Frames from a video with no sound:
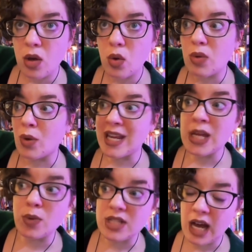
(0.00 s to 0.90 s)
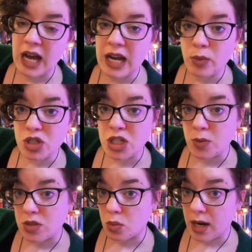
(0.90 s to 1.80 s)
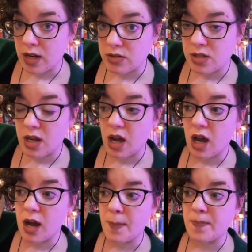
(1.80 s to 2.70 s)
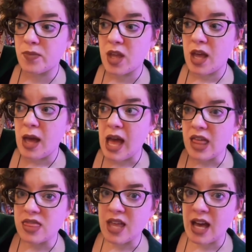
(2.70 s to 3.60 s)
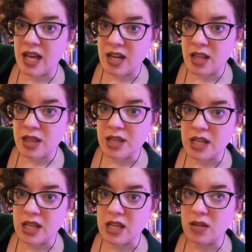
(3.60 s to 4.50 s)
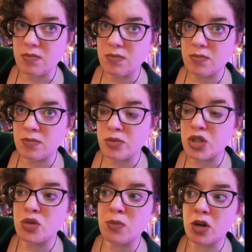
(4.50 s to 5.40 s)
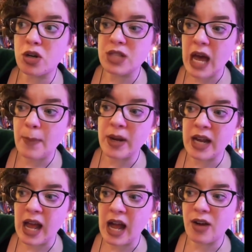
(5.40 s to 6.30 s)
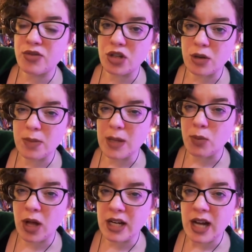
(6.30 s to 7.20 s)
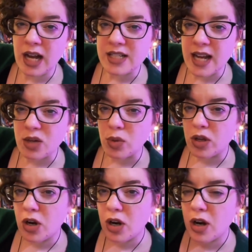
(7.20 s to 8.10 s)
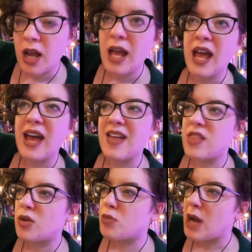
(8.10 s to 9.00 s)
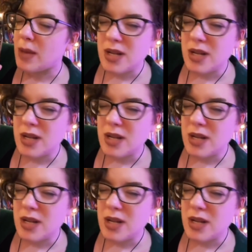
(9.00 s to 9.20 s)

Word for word: when he was high, when she was around, um, and then the two murders happening after people had contact with her. And then there would probably be